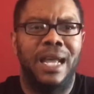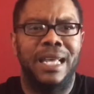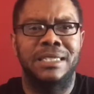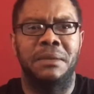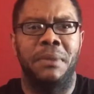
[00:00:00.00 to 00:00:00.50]
I
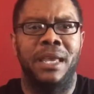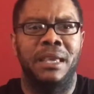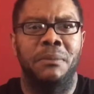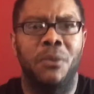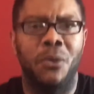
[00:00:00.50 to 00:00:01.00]
guess to make
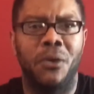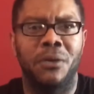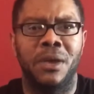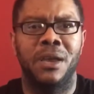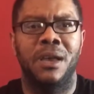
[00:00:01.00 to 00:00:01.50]
him
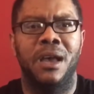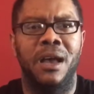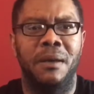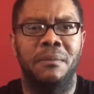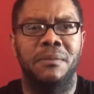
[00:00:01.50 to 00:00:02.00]
more,
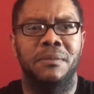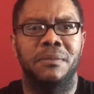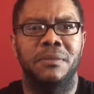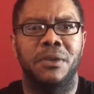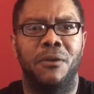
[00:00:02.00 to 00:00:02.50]
um,
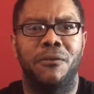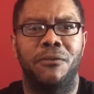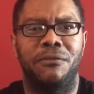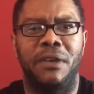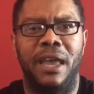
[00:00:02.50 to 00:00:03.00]
you know,
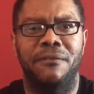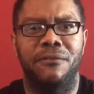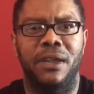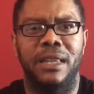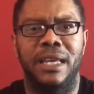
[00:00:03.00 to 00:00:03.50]
fan
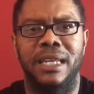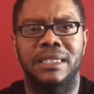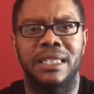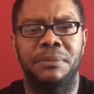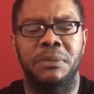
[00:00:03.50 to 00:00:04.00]
friendly and
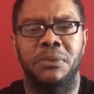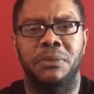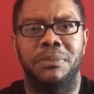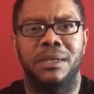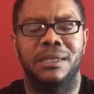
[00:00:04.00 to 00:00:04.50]

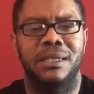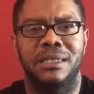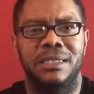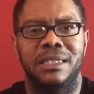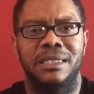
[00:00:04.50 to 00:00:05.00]
acceptable, but
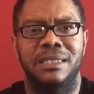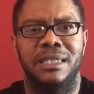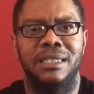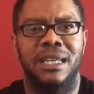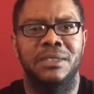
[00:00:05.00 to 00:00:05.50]
it just
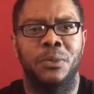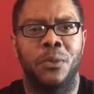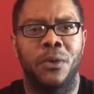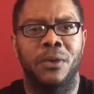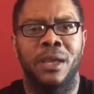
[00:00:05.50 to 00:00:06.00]
it
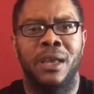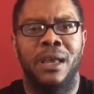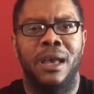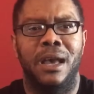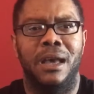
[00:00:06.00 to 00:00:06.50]
doesn't work.
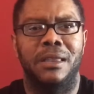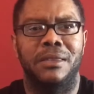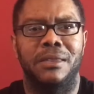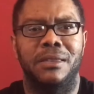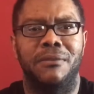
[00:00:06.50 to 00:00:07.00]
Uh,
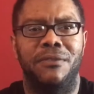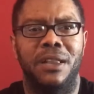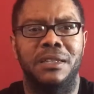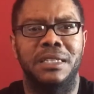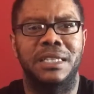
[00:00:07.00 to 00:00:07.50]
the
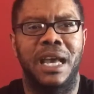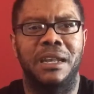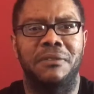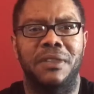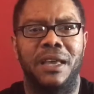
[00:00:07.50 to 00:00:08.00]
villain is
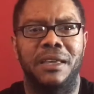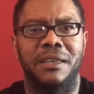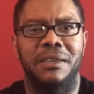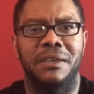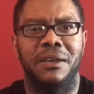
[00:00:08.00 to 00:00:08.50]
kind of
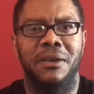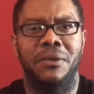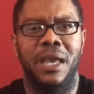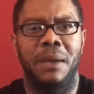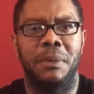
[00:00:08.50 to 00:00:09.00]
like,
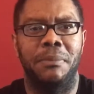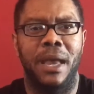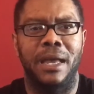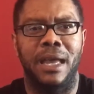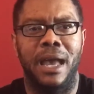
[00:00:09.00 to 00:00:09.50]
oh yeah, I'm a
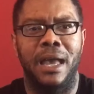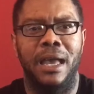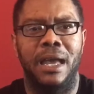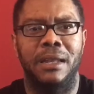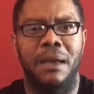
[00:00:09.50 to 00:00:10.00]
bad guy.
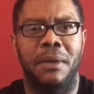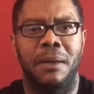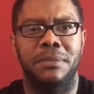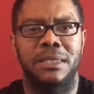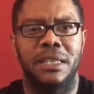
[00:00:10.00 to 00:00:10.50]
I, I'm,
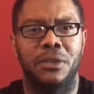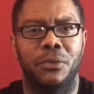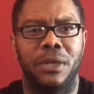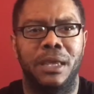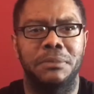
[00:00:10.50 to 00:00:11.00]
I'm
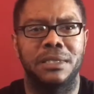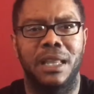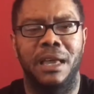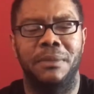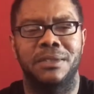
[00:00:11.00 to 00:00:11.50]
slithery. I'm
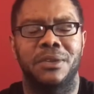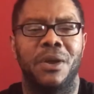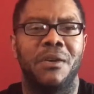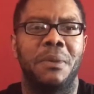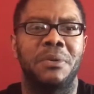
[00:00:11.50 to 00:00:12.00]
slimy.
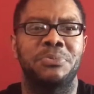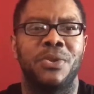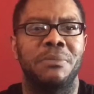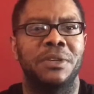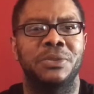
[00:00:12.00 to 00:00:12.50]
So everybody was
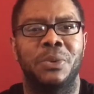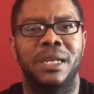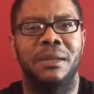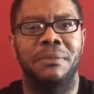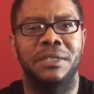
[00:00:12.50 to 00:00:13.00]
pretty much
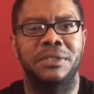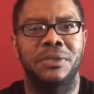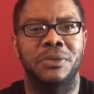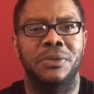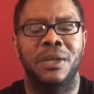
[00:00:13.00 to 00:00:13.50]
one
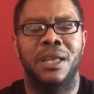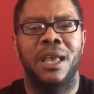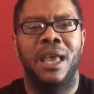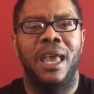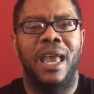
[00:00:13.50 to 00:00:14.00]
dimensional,
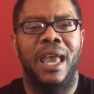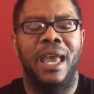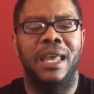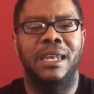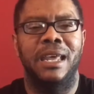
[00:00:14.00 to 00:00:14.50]

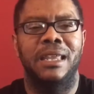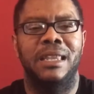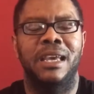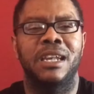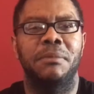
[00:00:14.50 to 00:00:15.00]
and
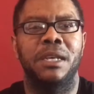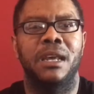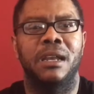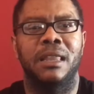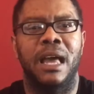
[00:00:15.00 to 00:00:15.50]
it could have been
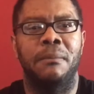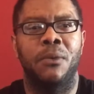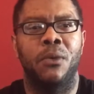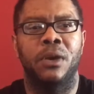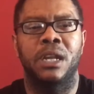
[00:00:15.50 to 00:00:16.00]
done a lot
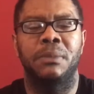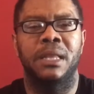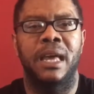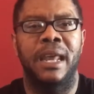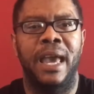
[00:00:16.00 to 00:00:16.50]
more. It could have
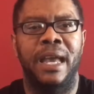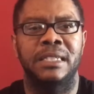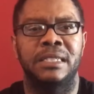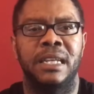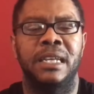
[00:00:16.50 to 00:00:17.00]
been a lot of
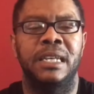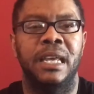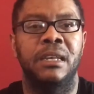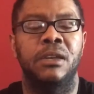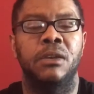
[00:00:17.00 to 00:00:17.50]
action. It
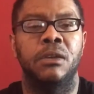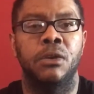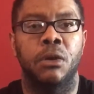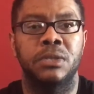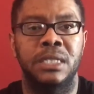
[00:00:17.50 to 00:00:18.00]
did,
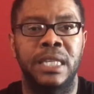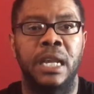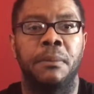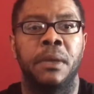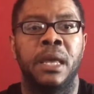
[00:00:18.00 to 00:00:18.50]
you know,
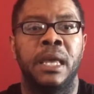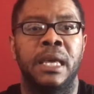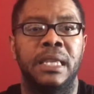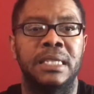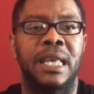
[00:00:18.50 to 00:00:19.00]
set up
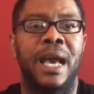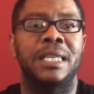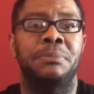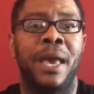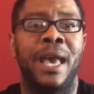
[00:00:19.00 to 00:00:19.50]
this
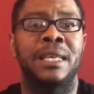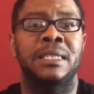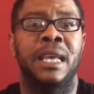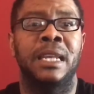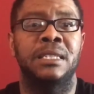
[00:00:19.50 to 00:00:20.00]
guy's
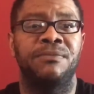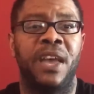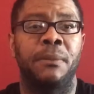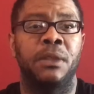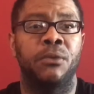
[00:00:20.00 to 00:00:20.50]
past and his
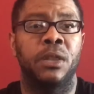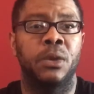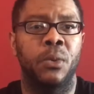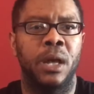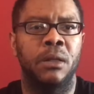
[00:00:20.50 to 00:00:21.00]
family
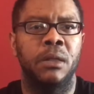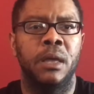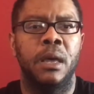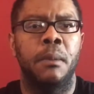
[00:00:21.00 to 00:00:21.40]
really well.